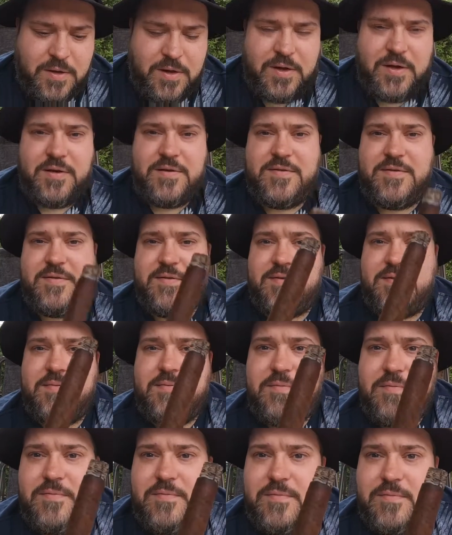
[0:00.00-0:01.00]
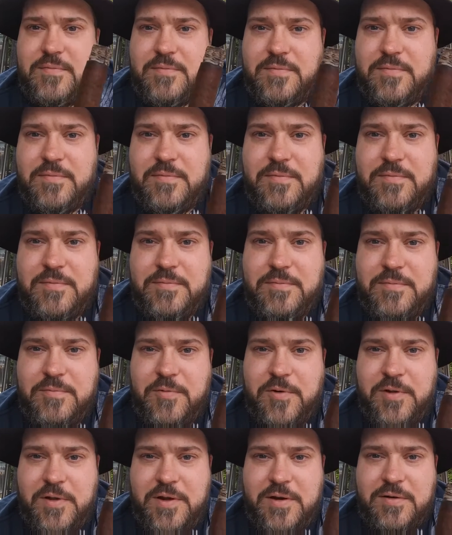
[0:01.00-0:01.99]
It's a
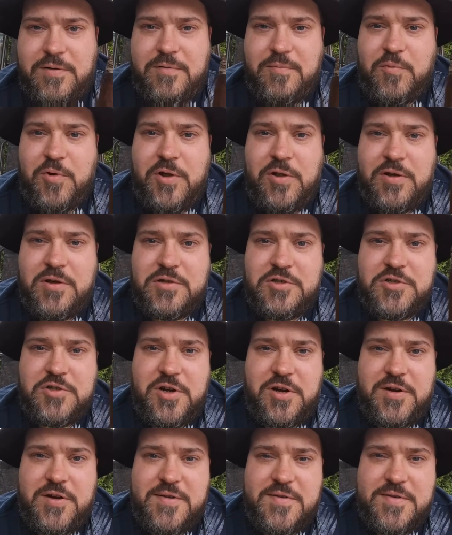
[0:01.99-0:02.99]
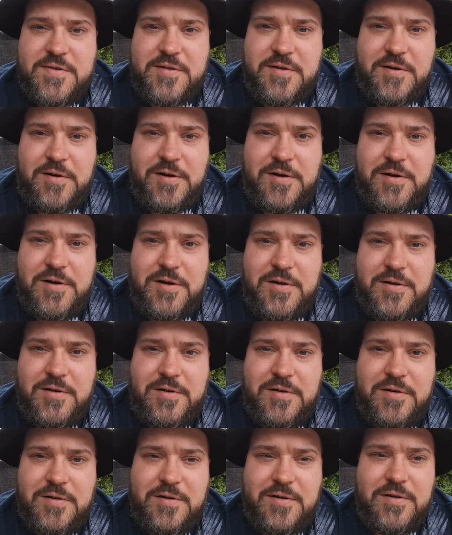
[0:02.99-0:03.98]
really well-constructed cigar,
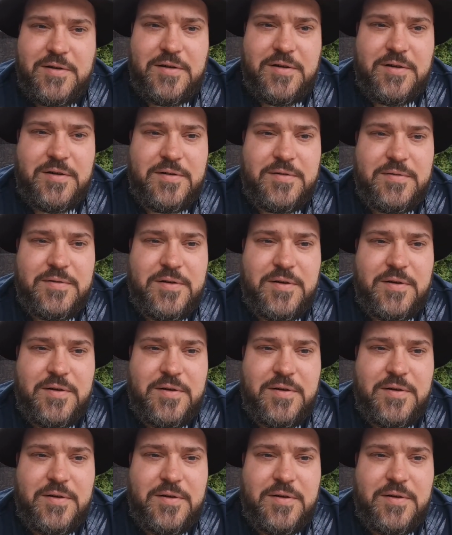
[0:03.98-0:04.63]
you know.